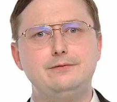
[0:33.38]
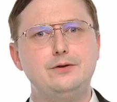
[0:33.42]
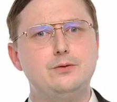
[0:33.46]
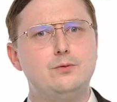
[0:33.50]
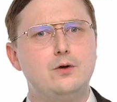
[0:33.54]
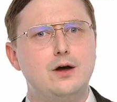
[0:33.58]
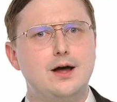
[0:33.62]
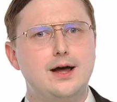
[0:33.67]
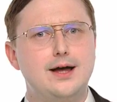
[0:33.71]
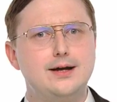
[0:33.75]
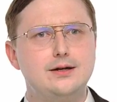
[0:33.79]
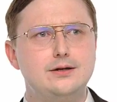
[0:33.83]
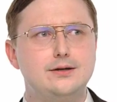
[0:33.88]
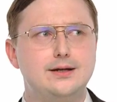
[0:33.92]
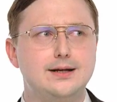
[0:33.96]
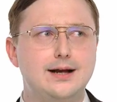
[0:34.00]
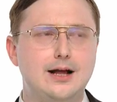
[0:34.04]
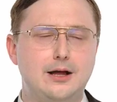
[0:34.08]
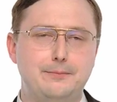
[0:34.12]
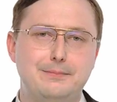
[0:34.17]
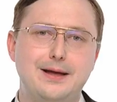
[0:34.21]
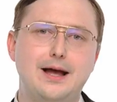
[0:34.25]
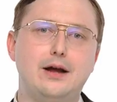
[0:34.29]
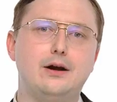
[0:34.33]
If you want, you
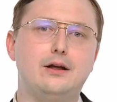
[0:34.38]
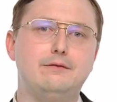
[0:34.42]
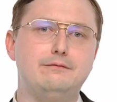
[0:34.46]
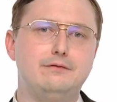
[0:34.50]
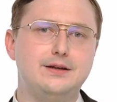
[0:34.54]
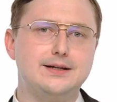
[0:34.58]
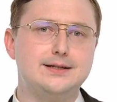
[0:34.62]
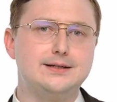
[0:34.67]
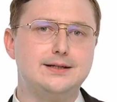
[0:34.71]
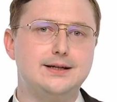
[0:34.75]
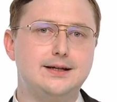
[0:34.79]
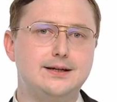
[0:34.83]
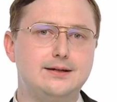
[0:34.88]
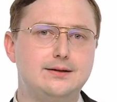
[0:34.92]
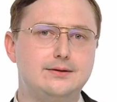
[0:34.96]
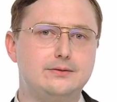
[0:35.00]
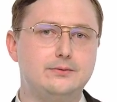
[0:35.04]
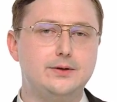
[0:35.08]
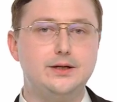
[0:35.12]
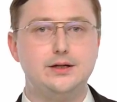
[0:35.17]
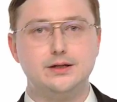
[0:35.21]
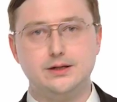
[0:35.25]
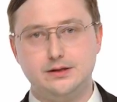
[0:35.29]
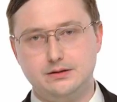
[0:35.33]
can help out on Vista.
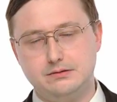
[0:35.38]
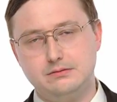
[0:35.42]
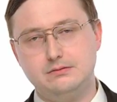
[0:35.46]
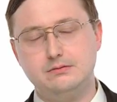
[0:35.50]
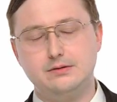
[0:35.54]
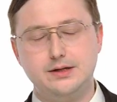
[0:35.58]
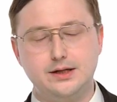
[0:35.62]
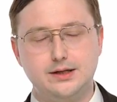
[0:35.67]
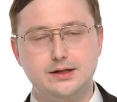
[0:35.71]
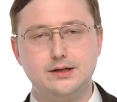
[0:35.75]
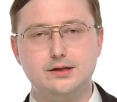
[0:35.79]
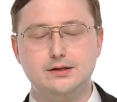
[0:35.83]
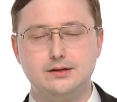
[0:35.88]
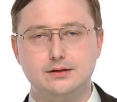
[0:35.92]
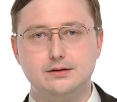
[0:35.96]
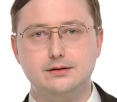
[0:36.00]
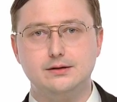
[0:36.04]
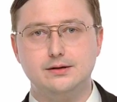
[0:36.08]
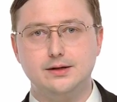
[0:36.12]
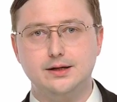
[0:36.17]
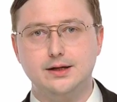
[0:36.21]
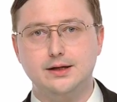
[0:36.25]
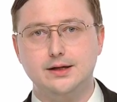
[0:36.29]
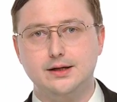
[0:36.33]
We could
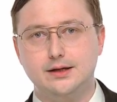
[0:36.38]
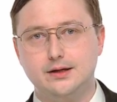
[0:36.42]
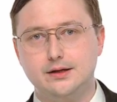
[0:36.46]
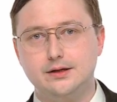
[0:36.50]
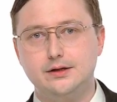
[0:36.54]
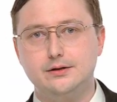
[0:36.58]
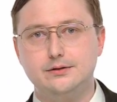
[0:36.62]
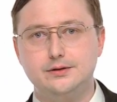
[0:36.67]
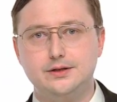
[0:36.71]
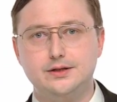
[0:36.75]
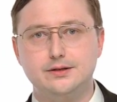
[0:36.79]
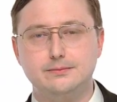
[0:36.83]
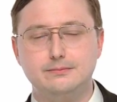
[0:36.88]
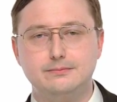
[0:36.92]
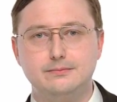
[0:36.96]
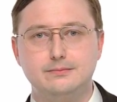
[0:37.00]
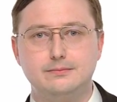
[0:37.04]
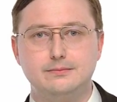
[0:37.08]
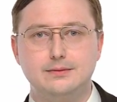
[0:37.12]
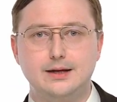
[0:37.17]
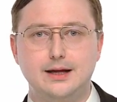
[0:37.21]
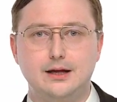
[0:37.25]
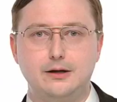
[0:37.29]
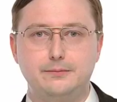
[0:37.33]
use
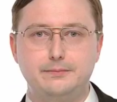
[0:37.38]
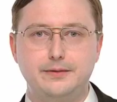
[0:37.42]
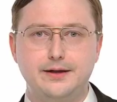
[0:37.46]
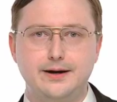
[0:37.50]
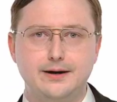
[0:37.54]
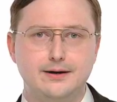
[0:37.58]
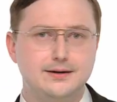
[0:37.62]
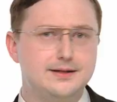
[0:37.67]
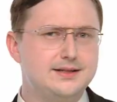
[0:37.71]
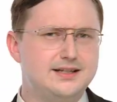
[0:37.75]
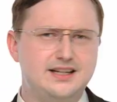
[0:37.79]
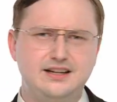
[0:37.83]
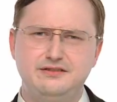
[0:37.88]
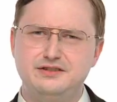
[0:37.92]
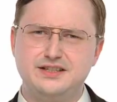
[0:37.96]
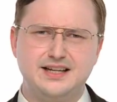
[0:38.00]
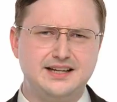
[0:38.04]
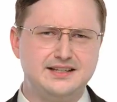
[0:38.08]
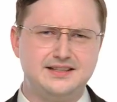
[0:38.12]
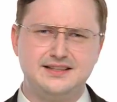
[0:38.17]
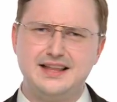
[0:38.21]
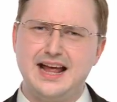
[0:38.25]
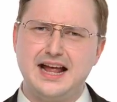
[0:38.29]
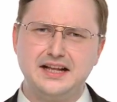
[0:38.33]
some help there. And Steve
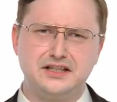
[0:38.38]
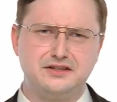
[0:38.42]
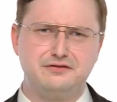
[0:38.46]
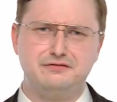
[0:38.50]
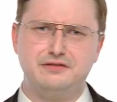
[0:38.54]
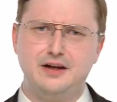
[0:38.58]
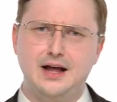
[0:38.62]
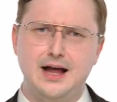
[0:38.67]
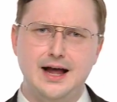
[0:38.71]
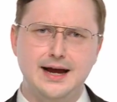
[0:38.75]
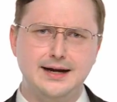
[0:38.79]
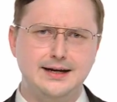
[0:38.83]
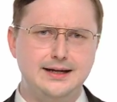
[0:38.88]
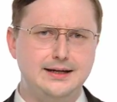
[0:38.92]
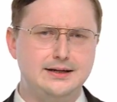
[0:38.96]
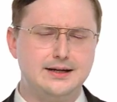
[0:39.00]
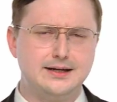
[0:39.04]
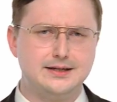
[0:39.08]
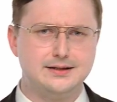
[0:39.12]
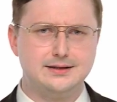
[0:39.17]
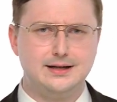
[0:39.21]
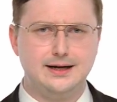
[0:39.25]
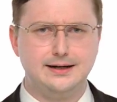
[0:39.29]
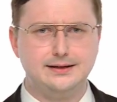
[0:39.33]
says that's fine. He
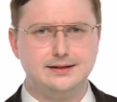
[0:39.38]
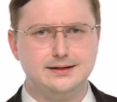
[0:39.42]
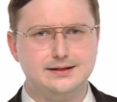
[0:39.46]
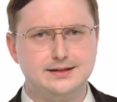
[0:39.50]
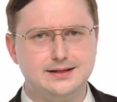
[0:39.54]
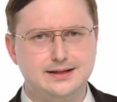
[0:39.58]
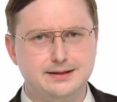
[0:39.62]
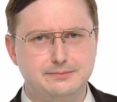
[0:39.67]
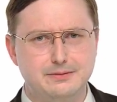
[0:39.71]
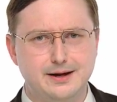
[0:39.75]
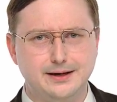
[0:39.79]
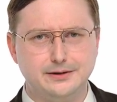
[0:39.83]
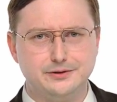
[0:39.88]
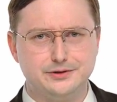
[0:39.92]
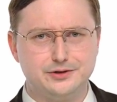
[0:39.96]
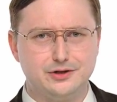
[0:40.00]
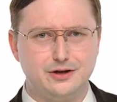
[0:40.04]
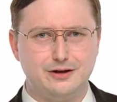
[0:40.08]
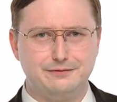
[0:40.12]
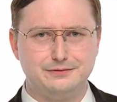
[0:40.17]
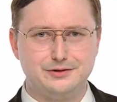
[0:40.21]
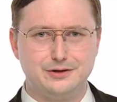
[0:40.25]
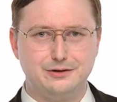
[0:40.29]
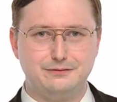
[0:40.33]
doesn't like to see
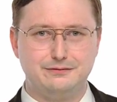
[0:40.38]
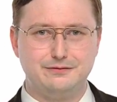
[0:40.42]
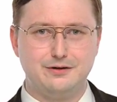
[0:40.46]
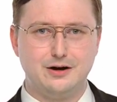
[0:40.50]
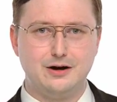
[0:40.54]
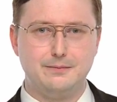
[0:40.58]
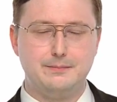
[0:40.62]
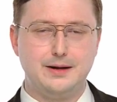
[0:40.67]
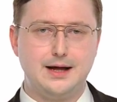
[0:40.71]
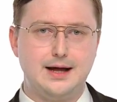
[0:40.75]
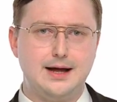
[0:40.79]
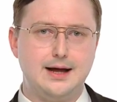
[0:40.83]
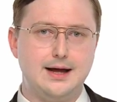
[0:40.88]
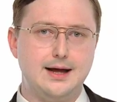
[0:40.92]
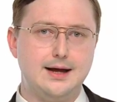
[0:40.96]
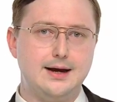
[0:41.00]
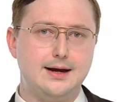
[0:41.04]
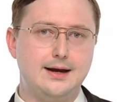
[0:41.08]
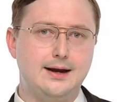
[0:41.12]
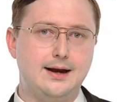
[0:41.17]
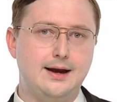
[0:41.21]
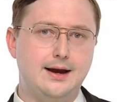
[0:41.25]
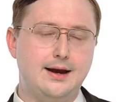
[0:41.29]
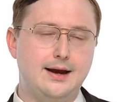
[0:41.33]
Microsoft so far
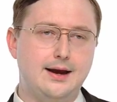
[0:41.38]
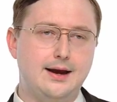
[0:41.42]
behind.